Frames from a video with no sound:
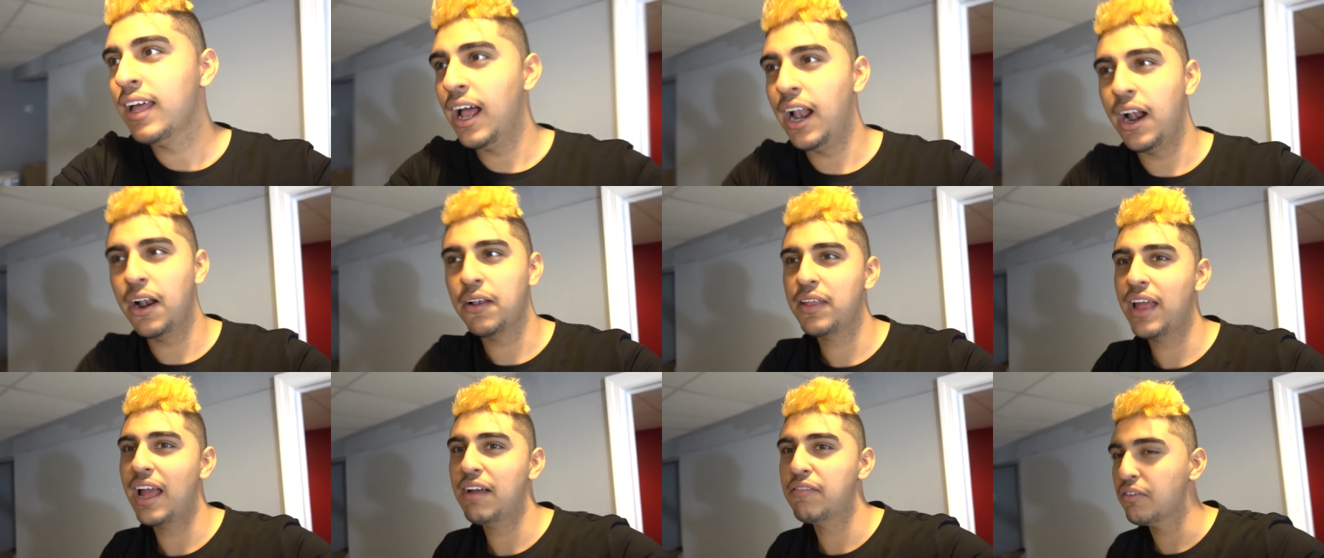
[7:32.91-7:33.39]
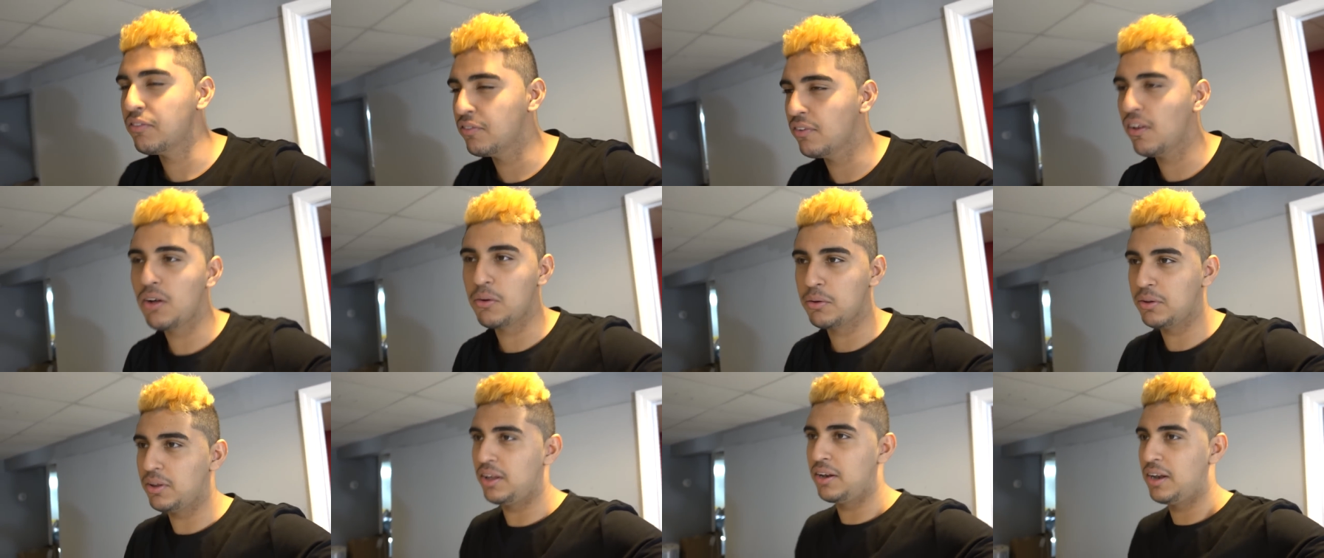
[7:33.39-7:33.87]
I don't think I have a
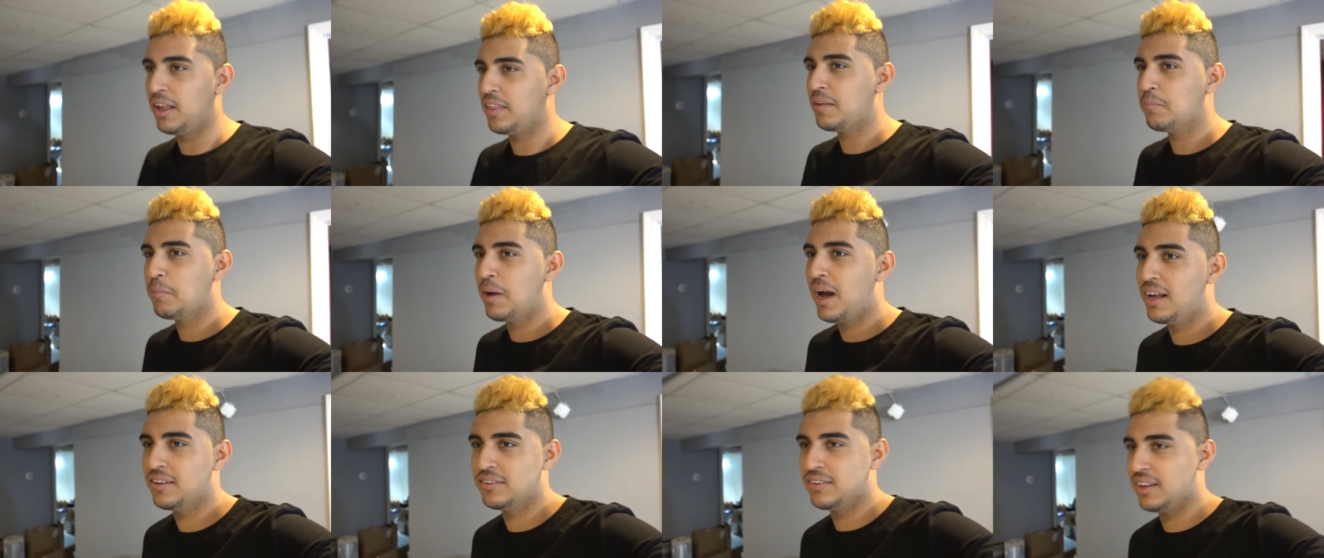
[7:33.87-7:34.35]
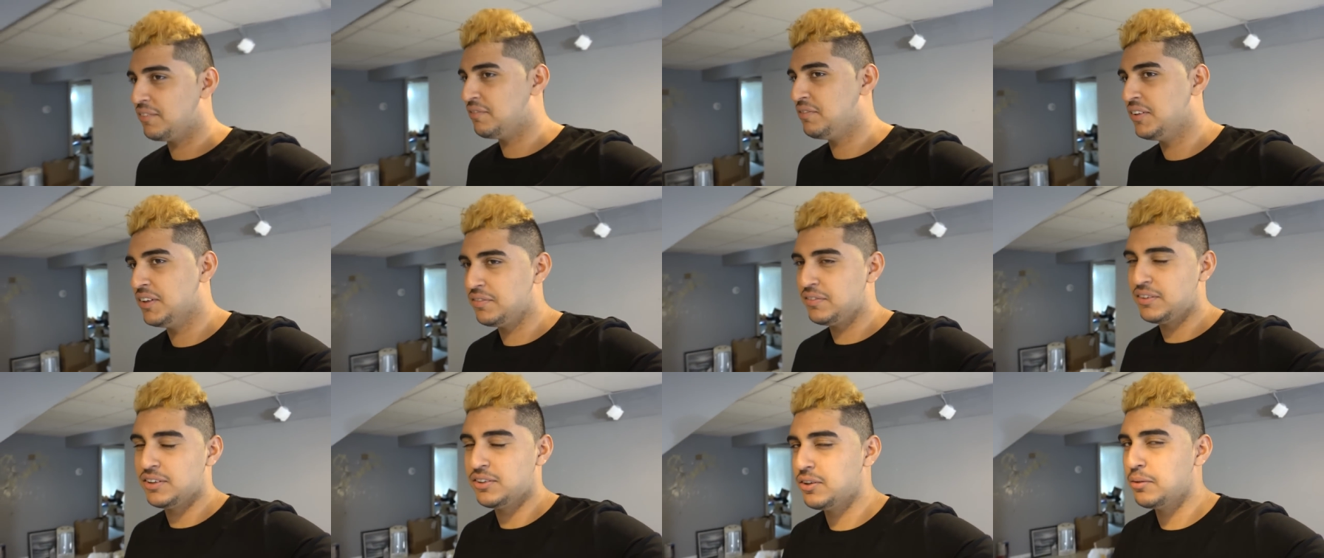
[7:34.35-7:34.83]
vlog of 100. I think my highest like
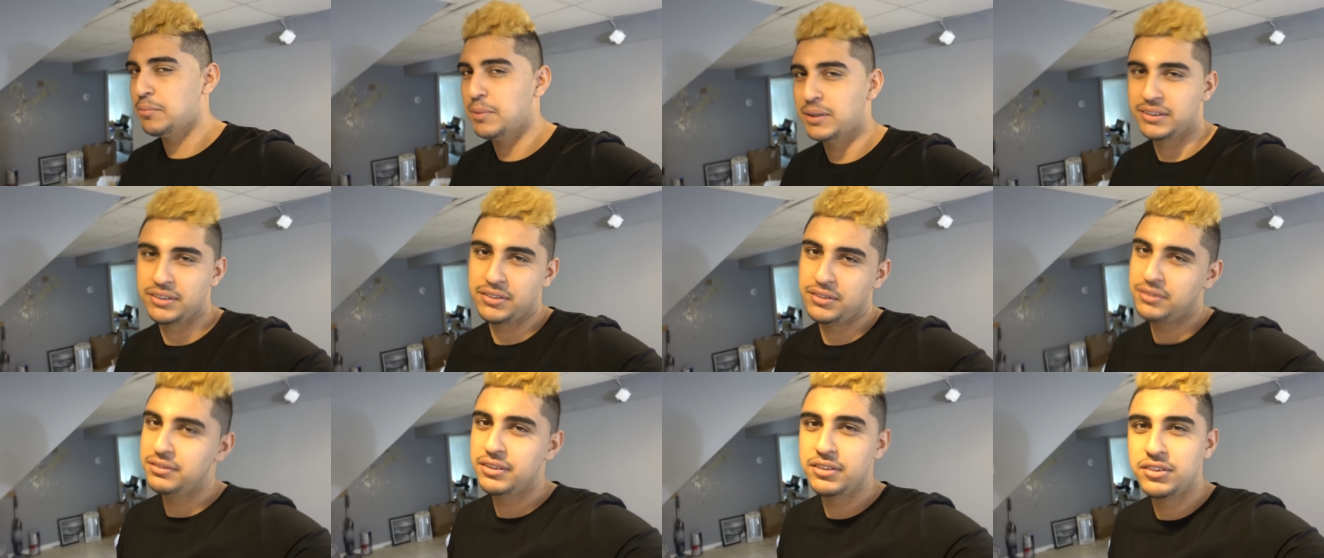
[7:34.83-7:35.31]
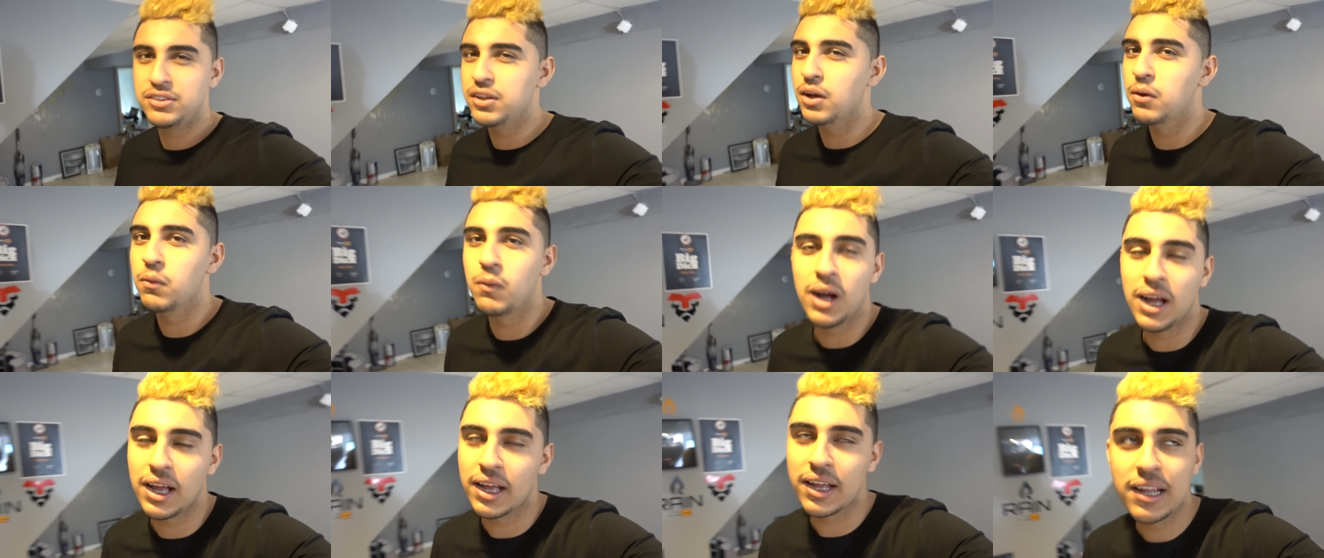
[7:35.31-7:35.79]
50, so I'm like, there's no
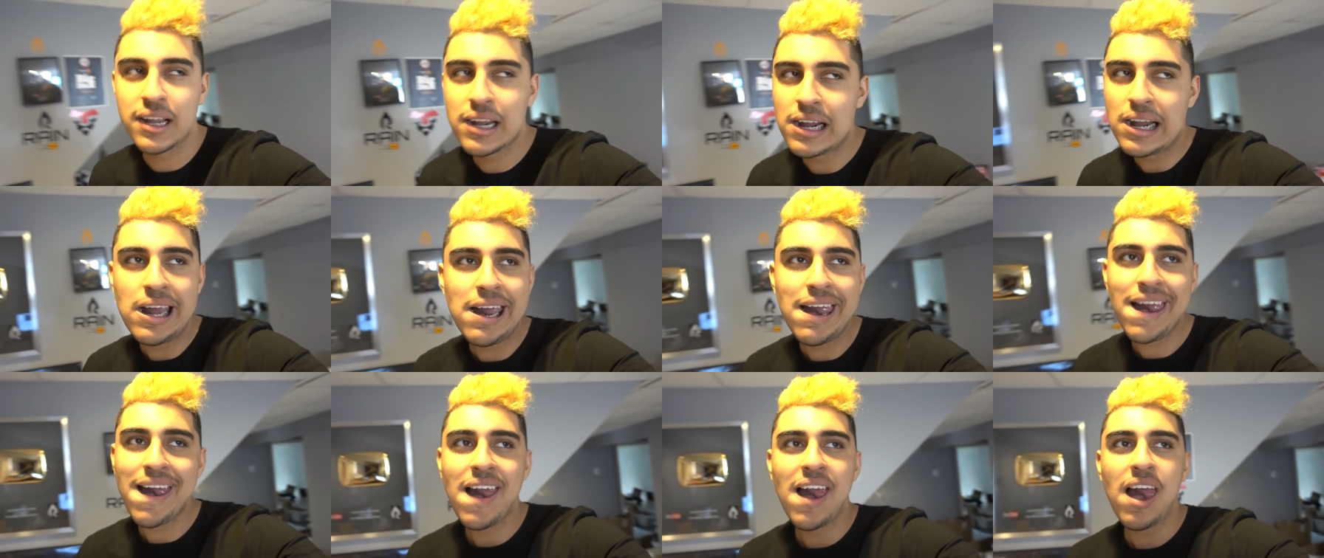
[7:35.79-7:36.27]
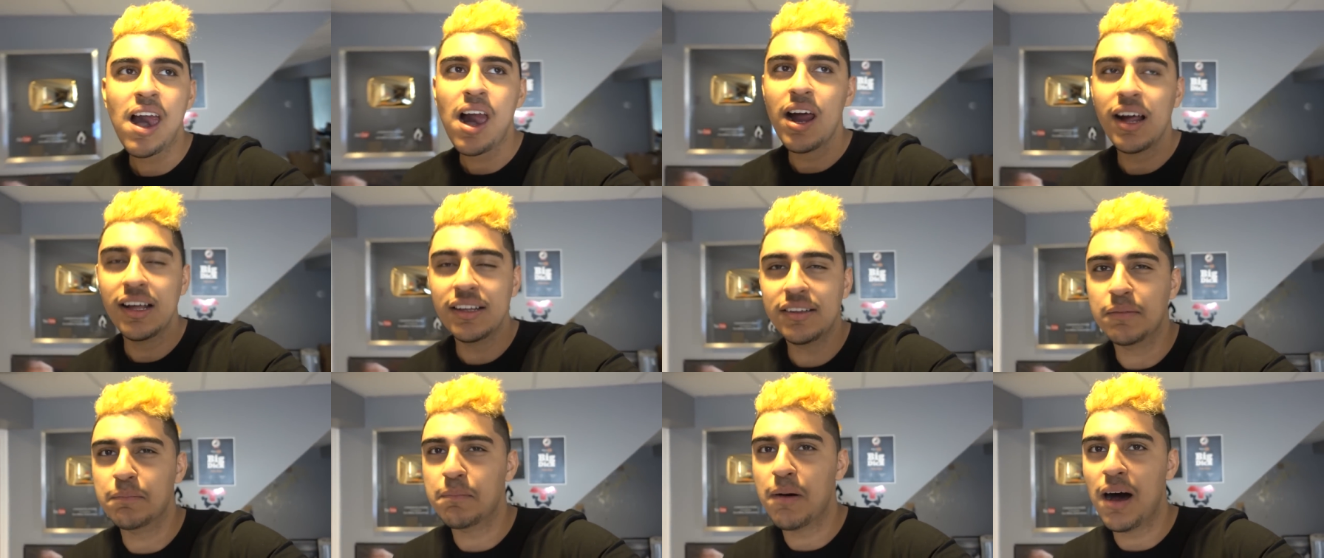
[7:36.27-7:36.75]
way.
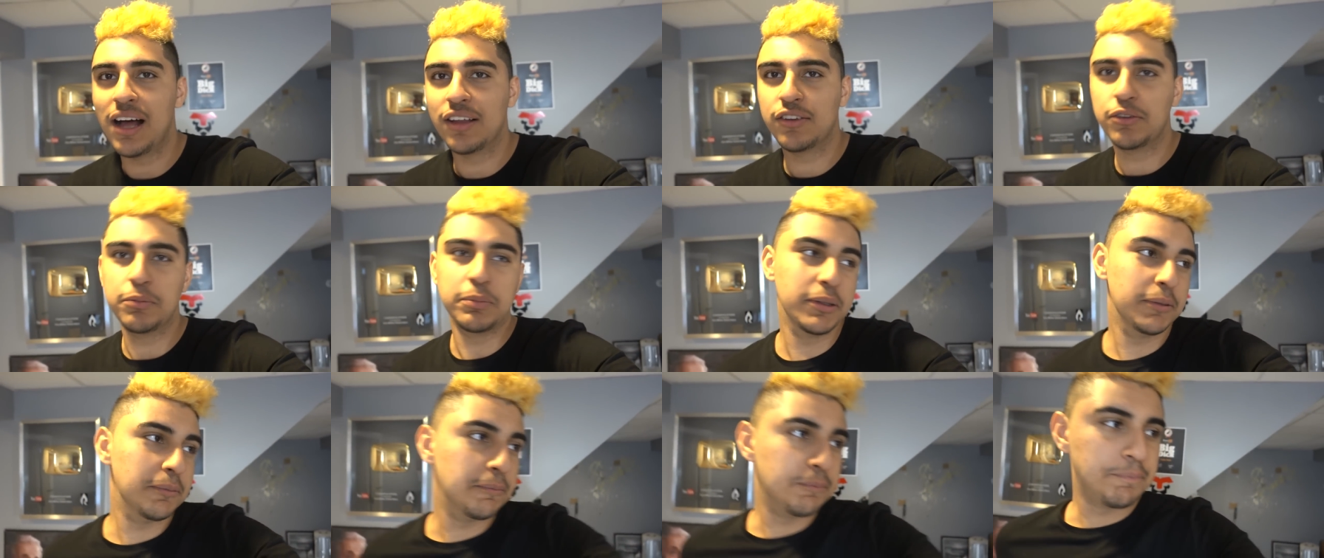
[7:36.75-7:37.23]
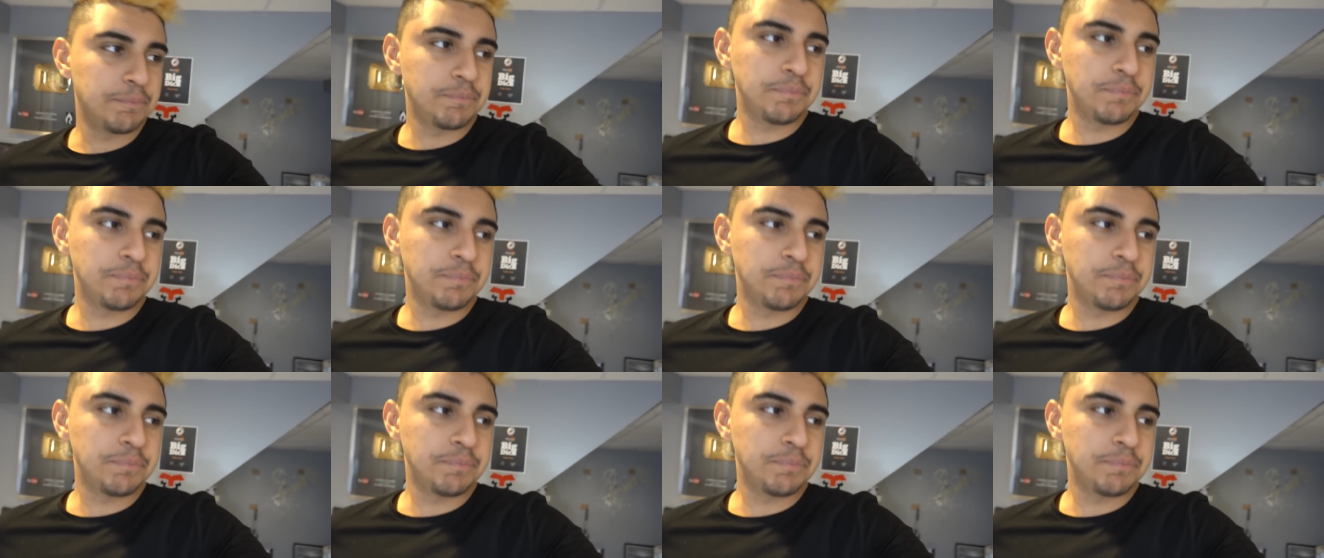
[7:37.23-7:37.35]
It's impossible.